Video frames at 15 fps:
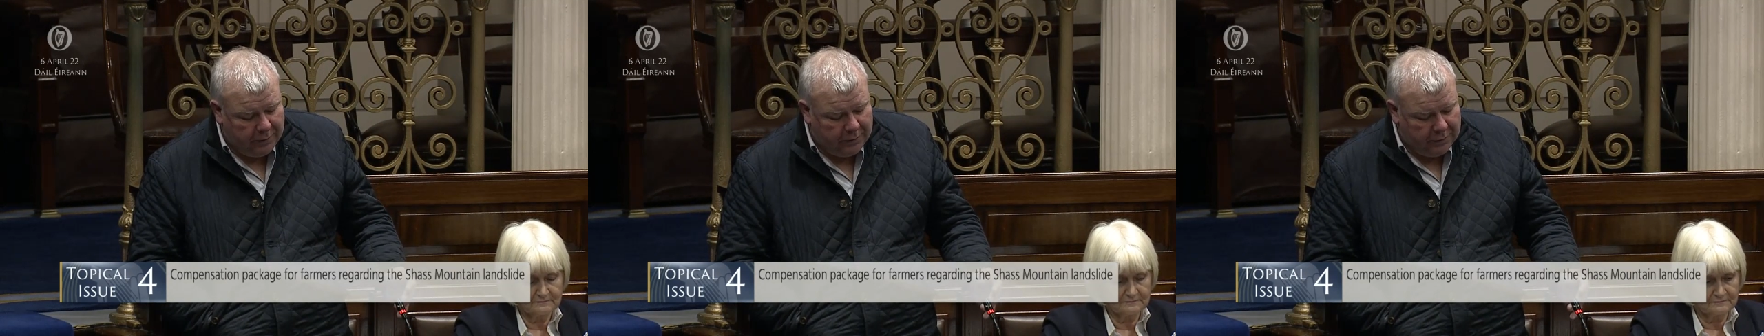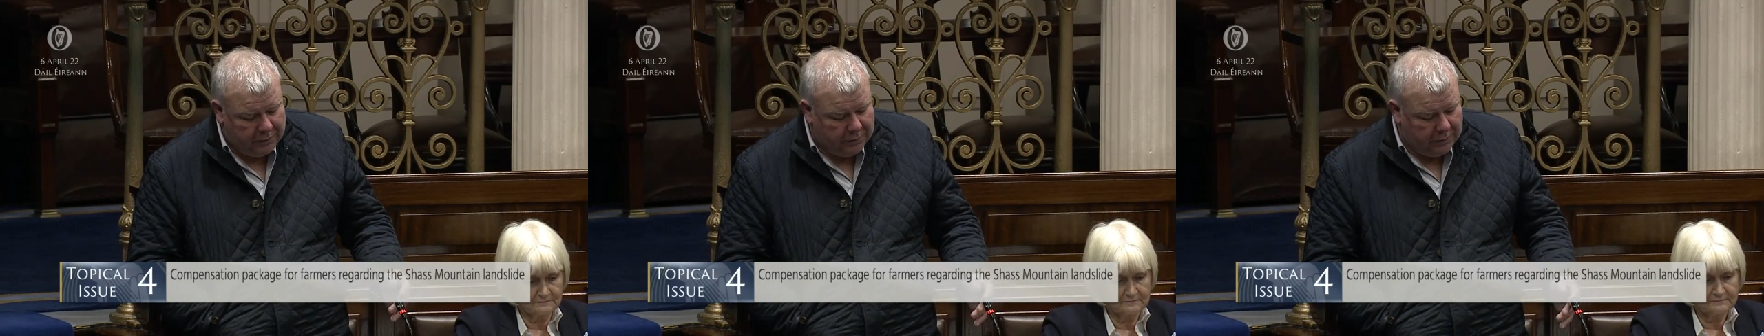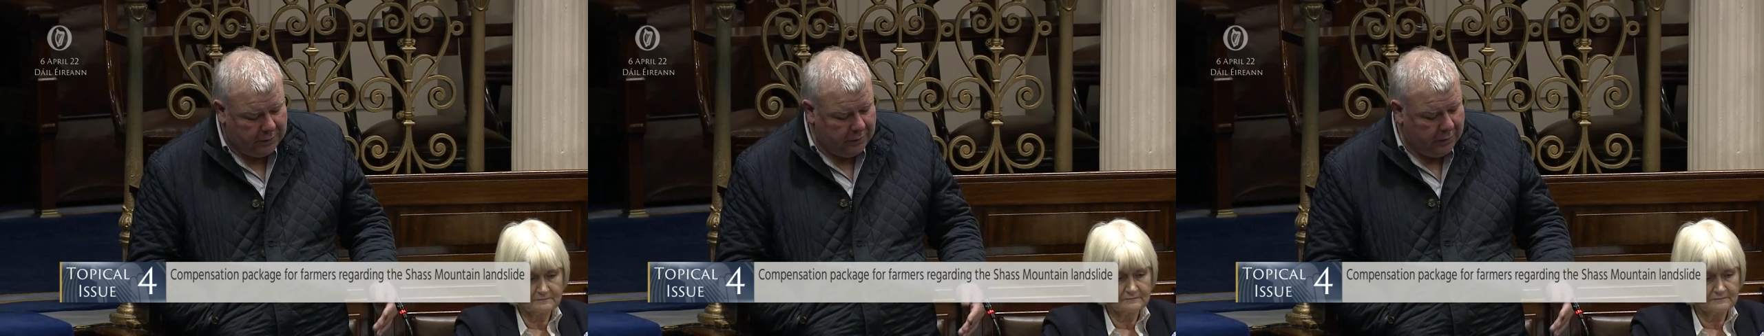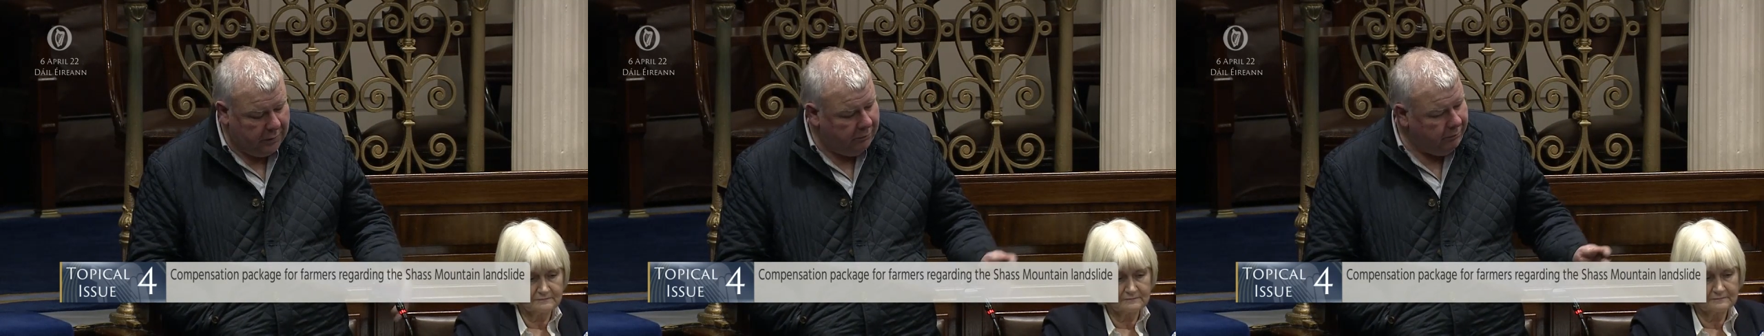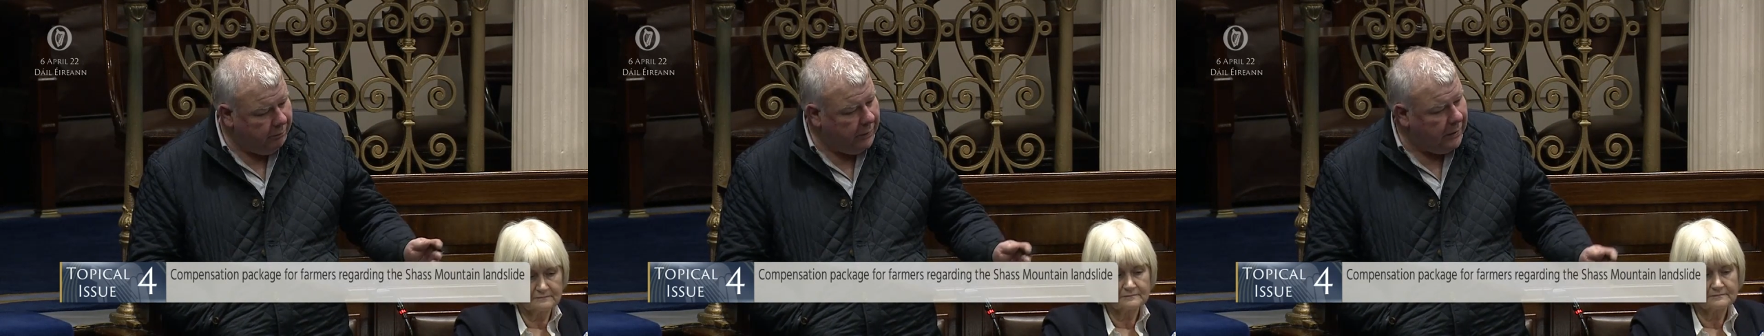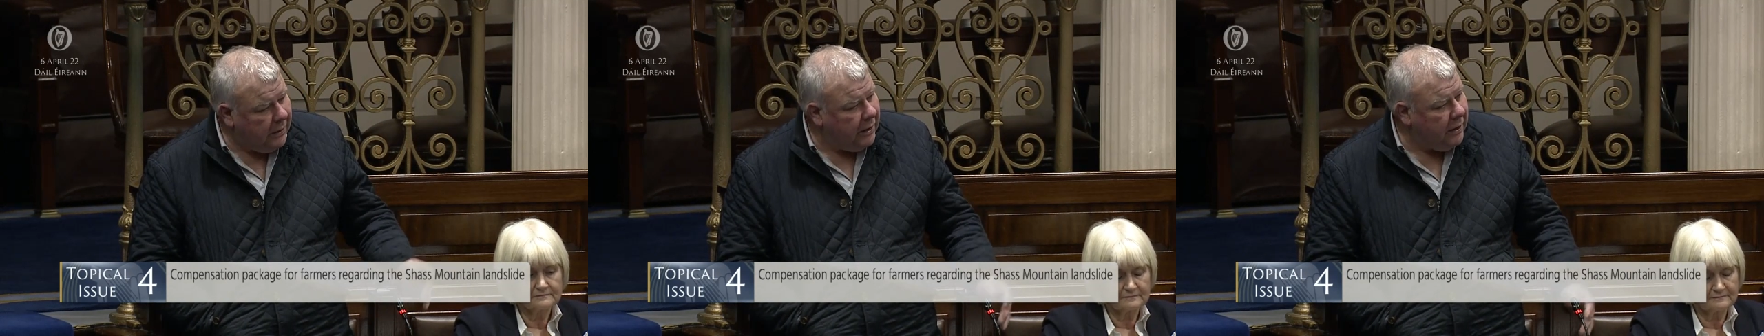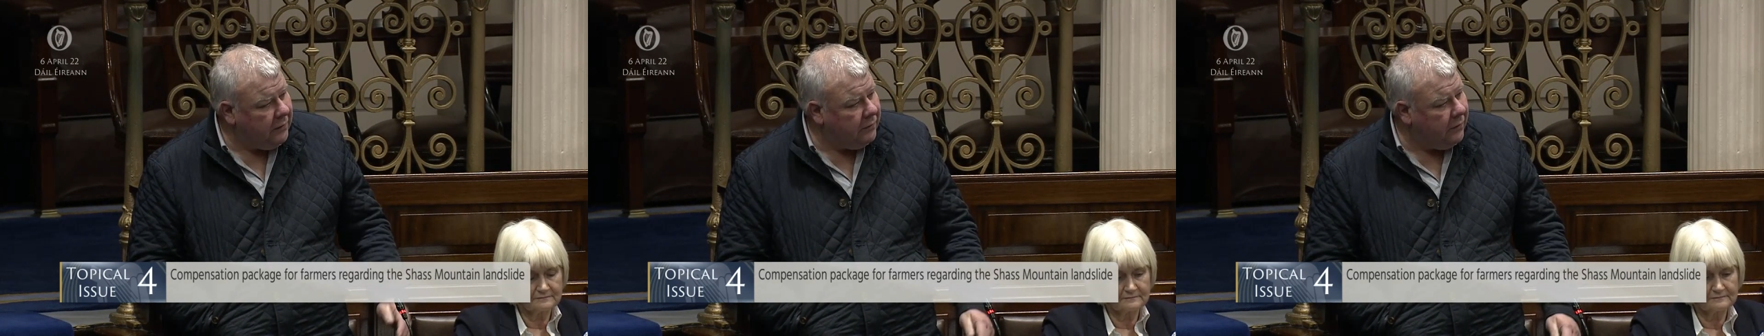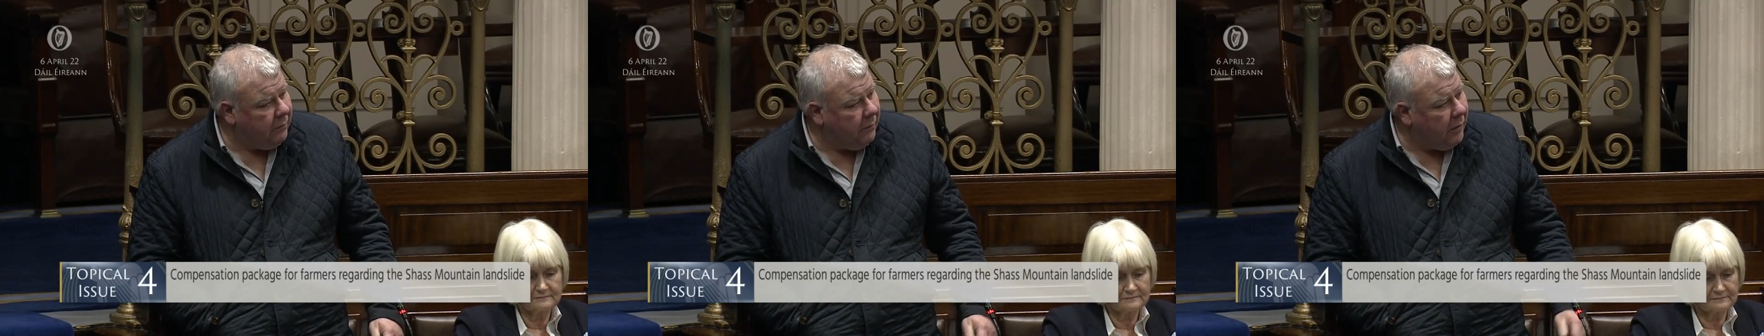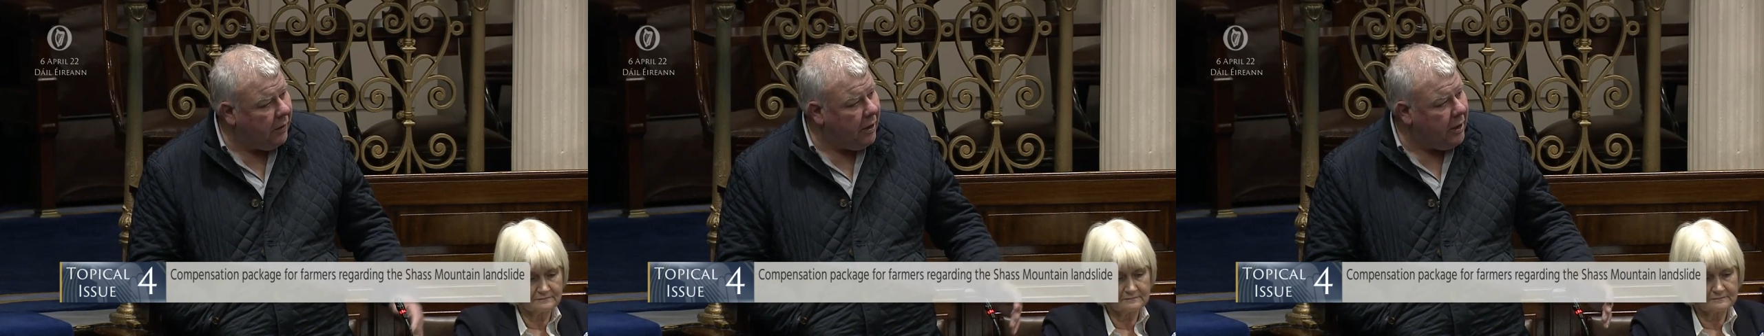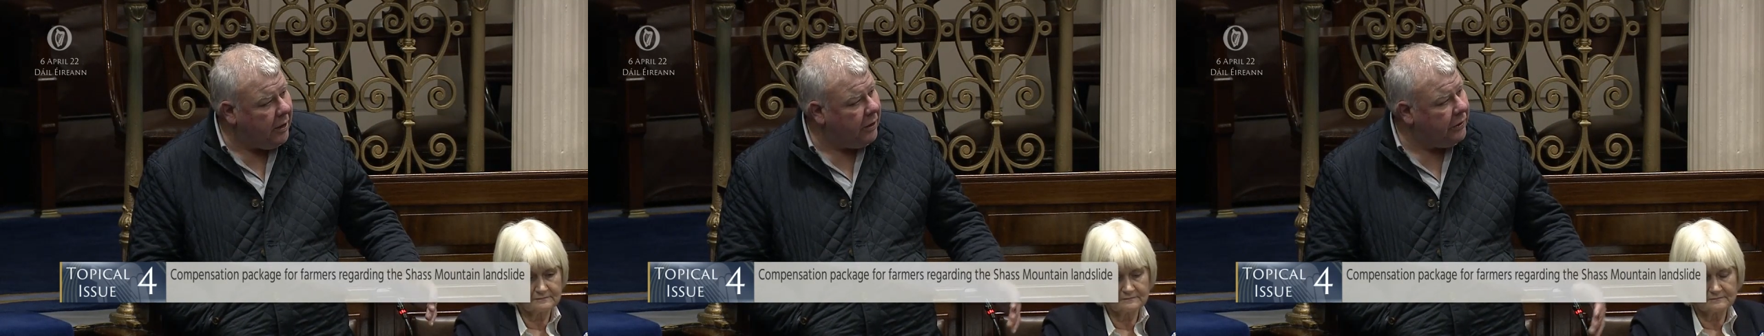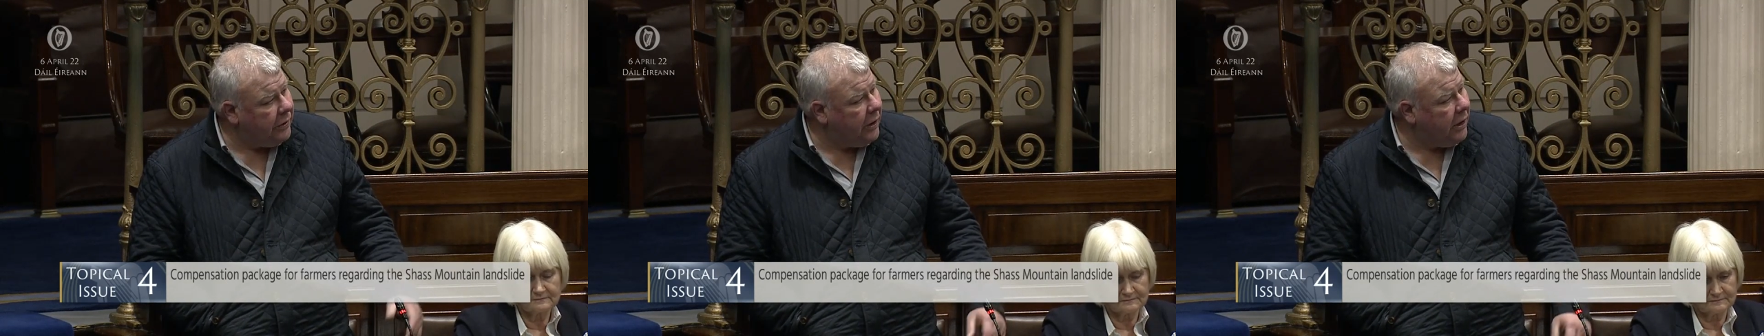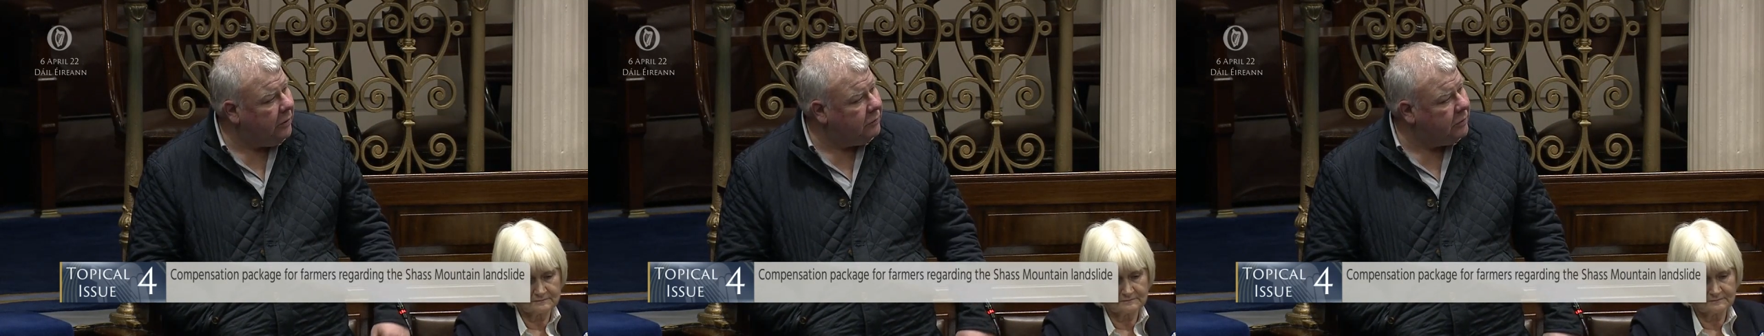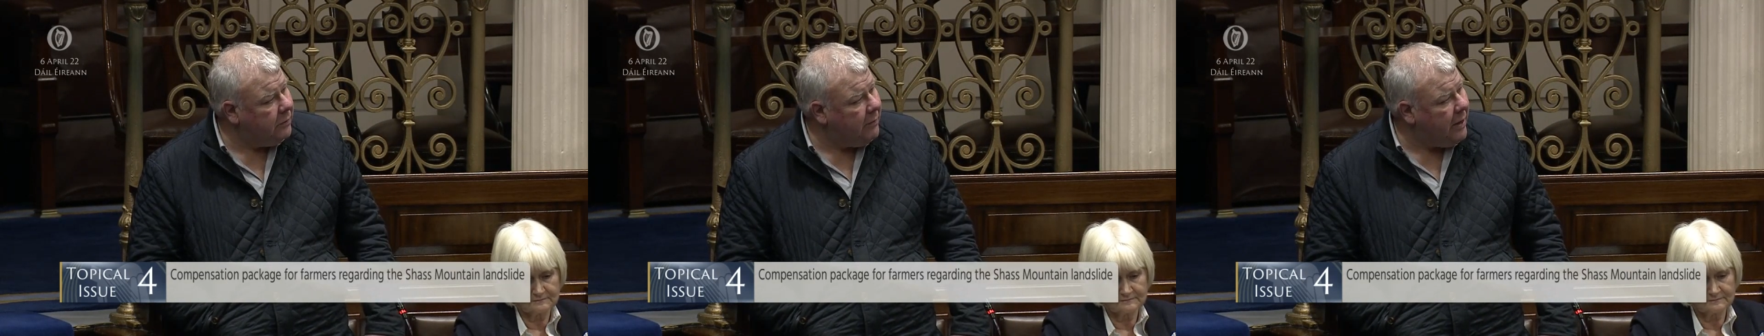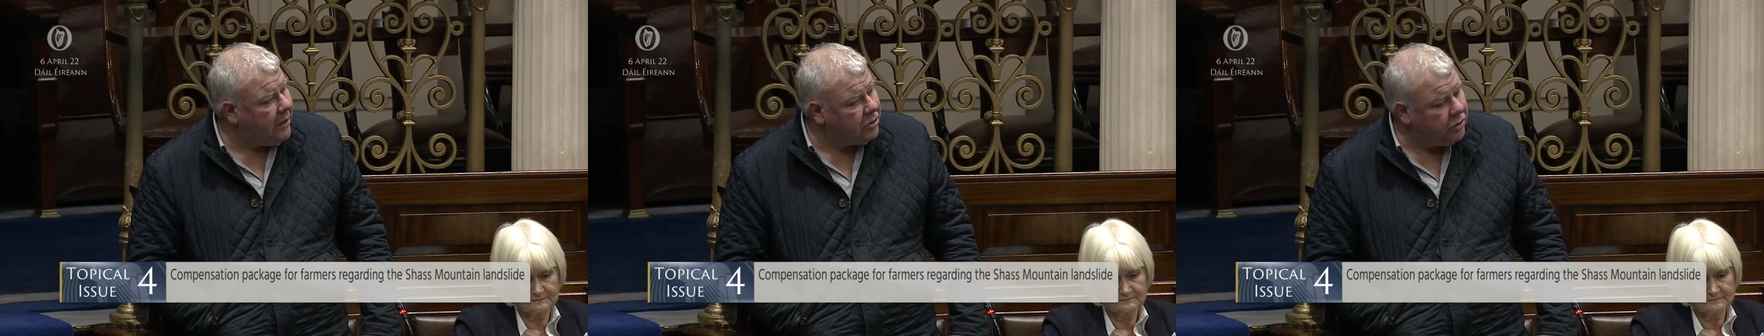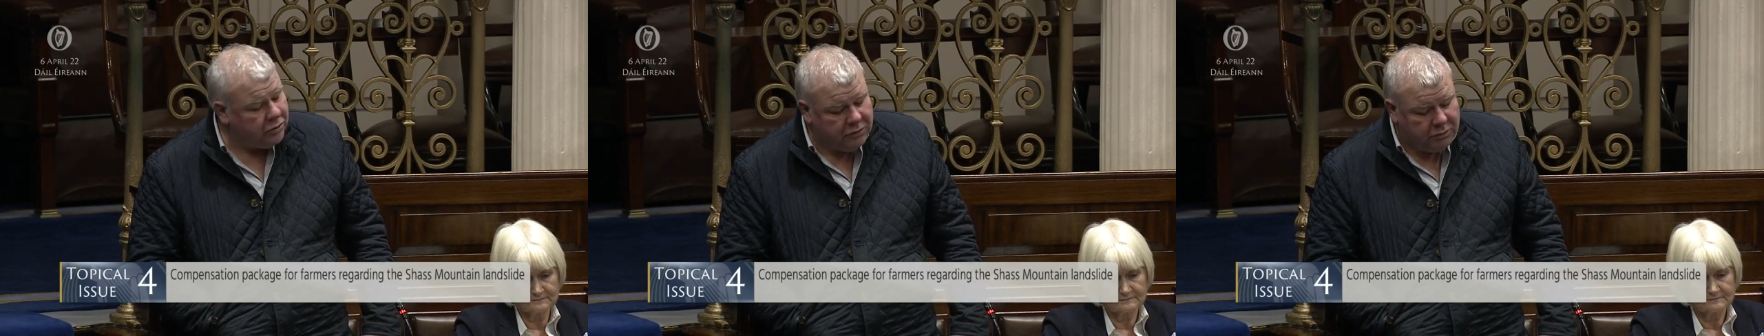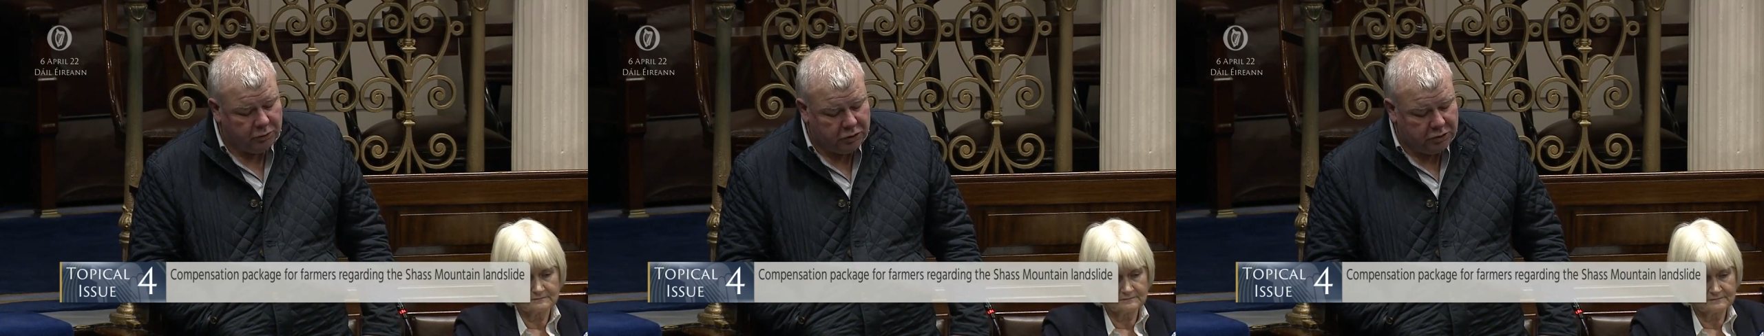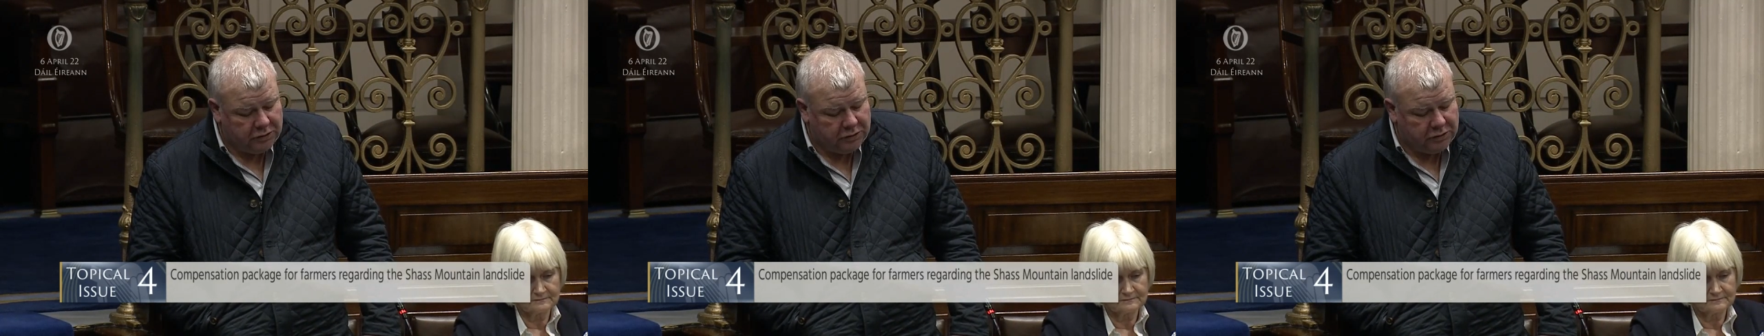in be it Leitrim or any other county matter as much as